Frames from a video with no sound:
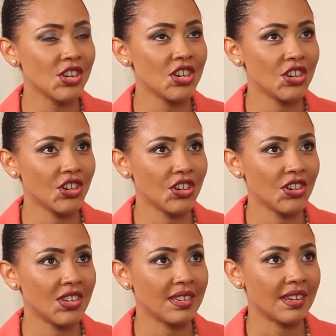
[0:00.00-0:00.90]

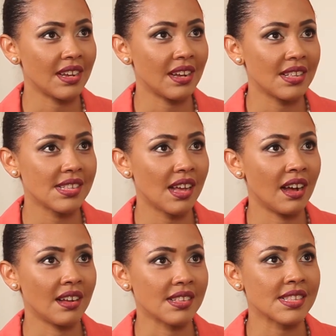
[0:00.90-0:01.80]
heard
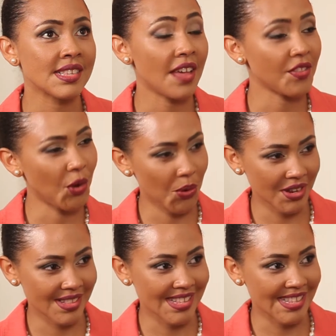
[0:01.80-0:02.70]
Seth
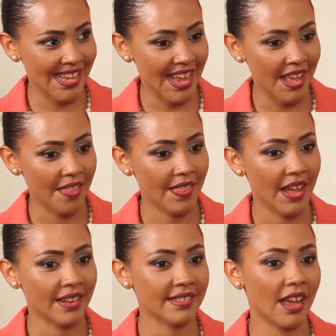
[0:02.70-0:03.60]
Godin say
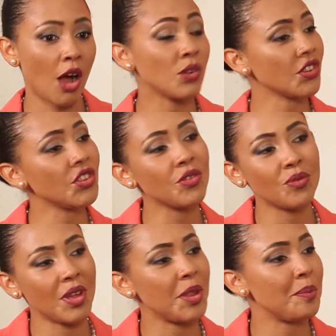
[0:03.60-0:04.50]
that out
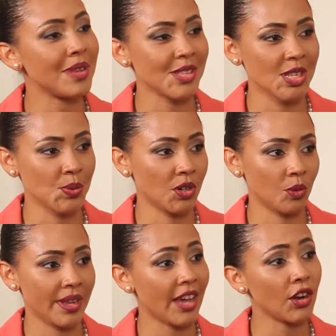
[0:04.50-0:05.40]
in the business
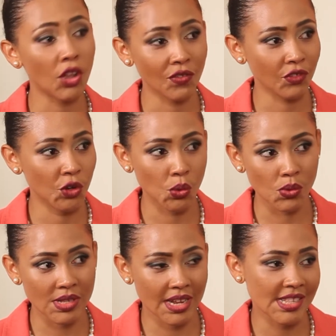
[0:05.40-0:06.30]
world we get a lot of
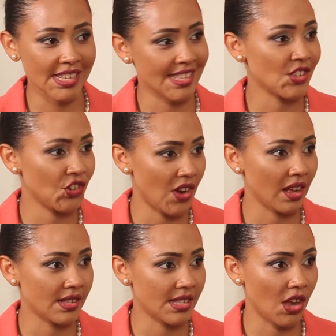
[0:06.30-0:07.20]
no's and it's easy to
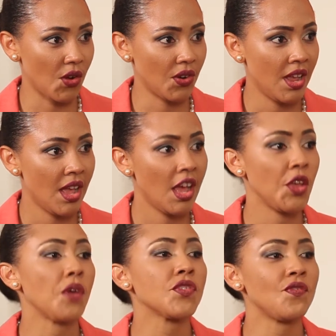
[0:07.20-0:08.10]
drag us down.
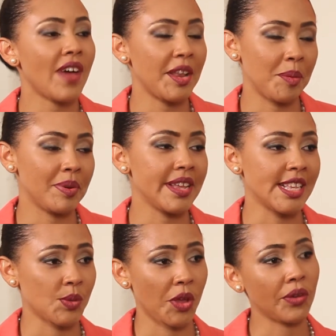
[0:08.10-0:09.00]
You have to find a
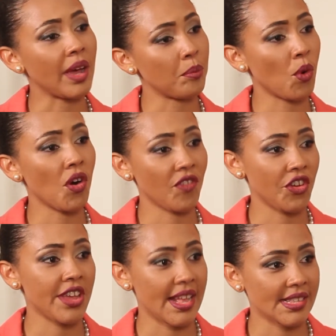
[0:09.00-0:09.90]
place where you get more of
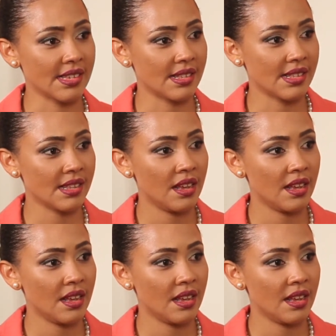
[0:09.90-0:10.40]
your yeses.